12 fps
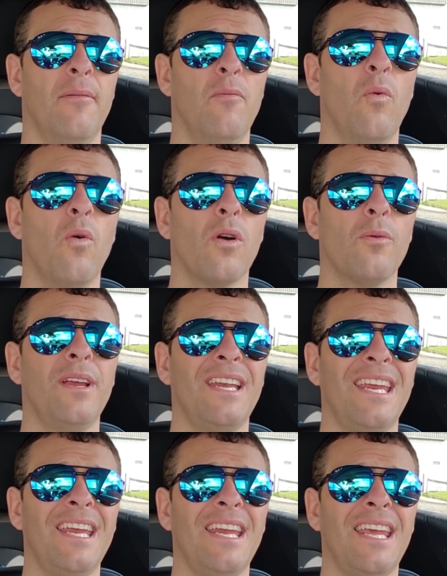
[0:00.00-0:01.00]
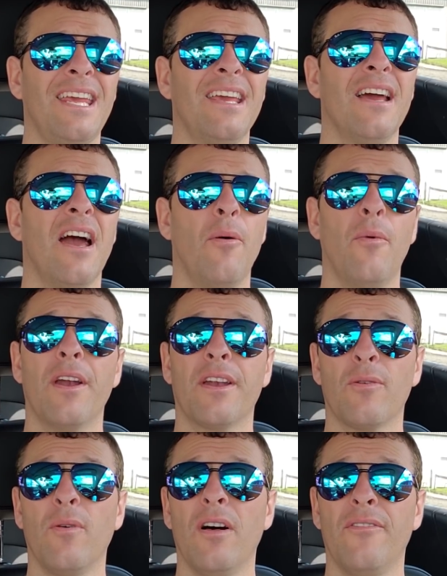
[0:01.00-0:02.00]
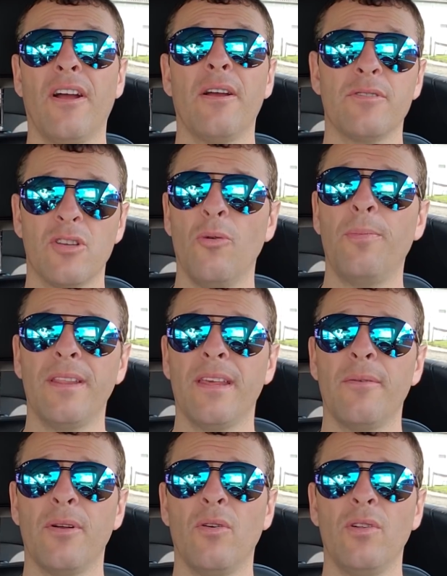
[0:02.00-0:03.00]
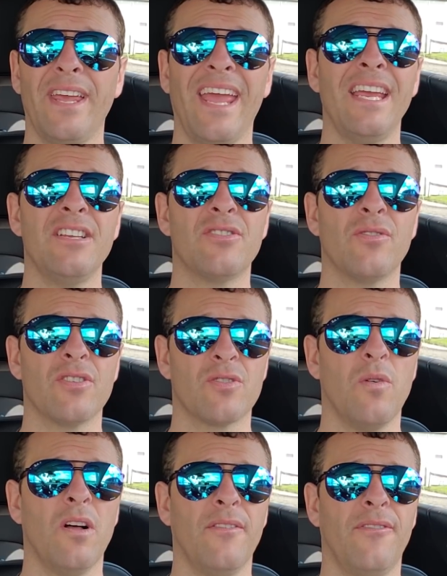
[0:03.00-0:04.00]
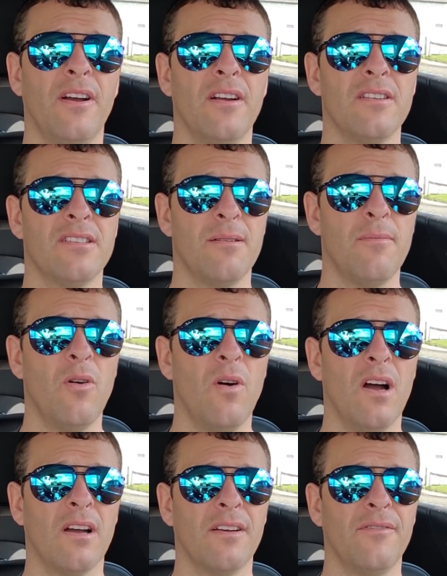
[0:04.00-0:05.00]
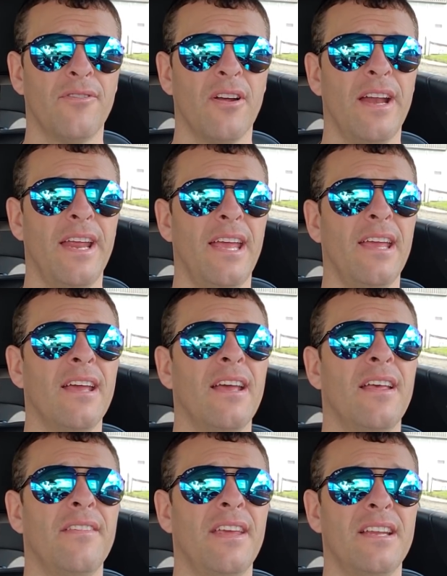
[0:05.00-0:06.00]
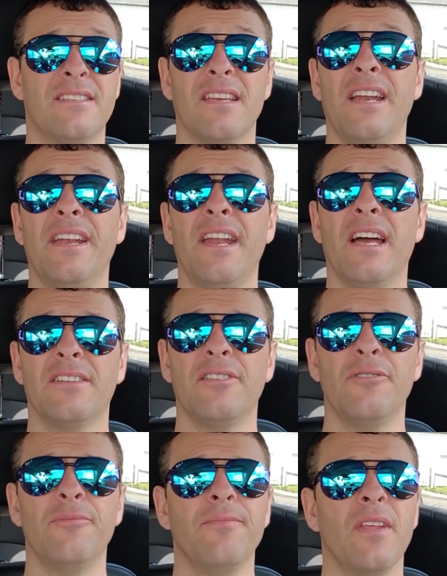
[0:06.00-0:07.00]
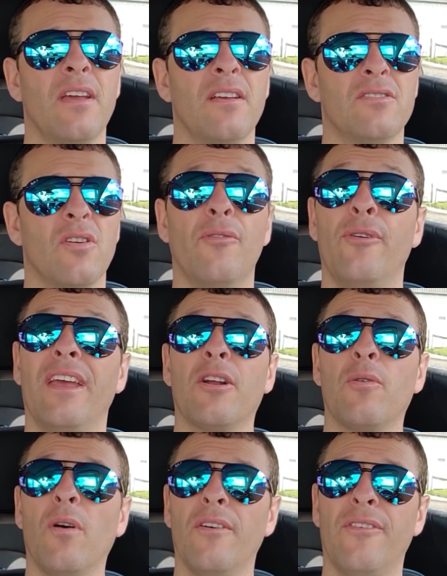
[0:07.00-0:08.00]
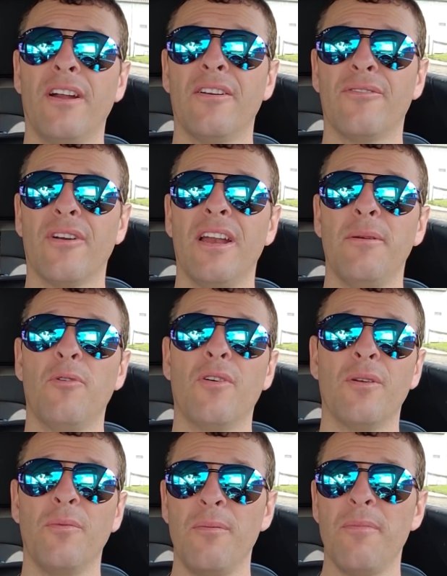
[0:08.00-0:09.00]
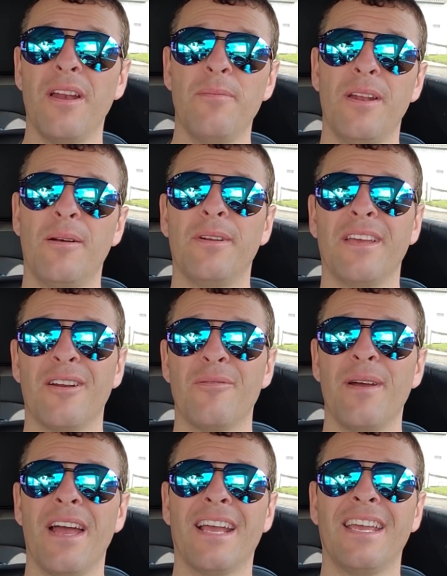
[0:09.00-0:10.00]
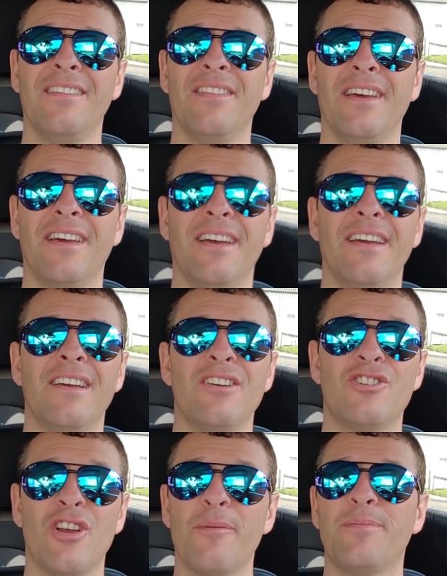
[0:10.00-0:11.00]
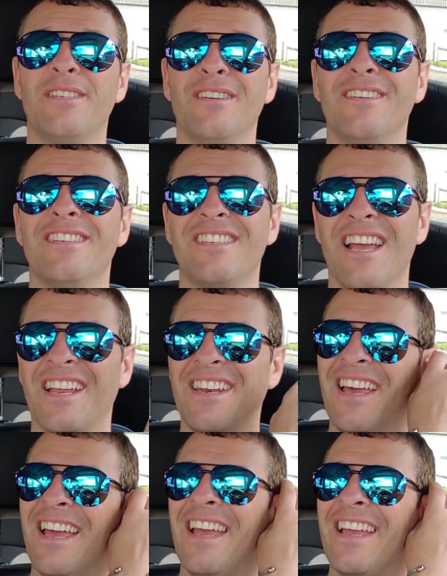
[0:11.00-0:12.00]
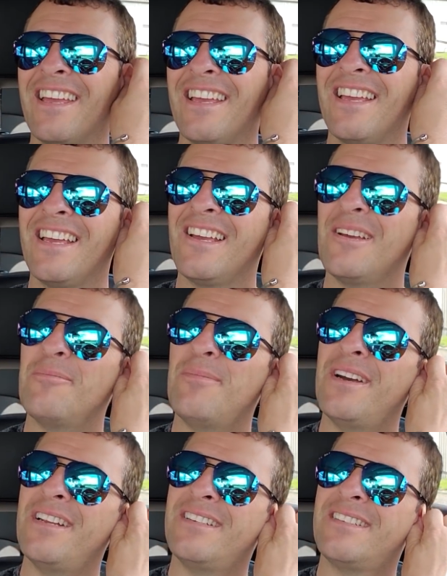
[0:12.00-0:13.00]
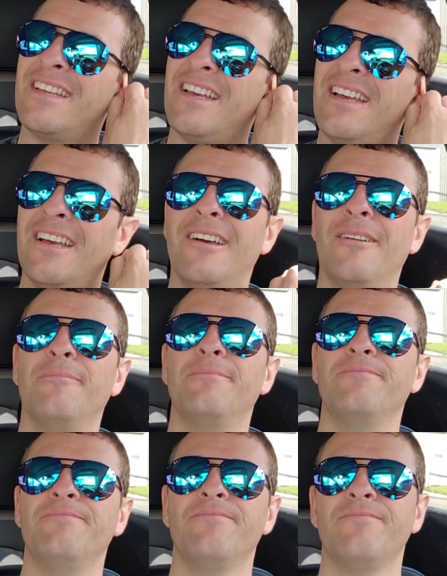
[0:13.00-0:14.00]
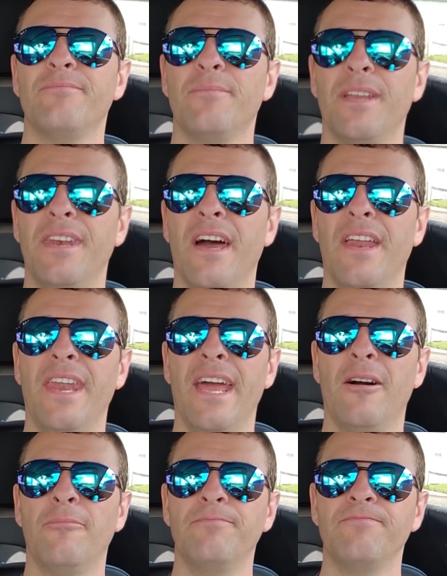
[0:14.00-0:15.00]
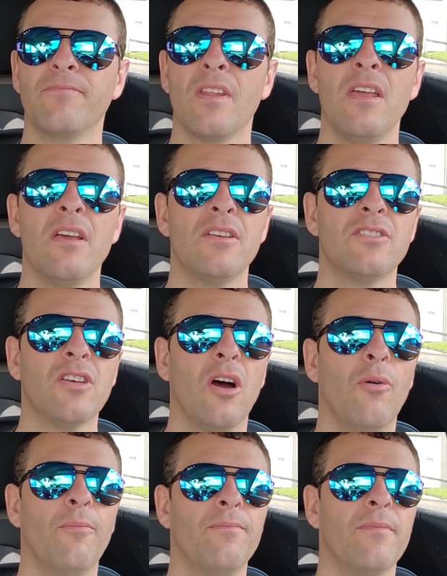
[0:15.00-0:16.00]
War We Needy, I wanted a qualifier. I was hoping they would hold aged horse qualifiers at Mohawk on Friday. They decided not to. So if a qualifier to Friday morning, we might have been able to get her back in the Sharp Series second leg, but not now. So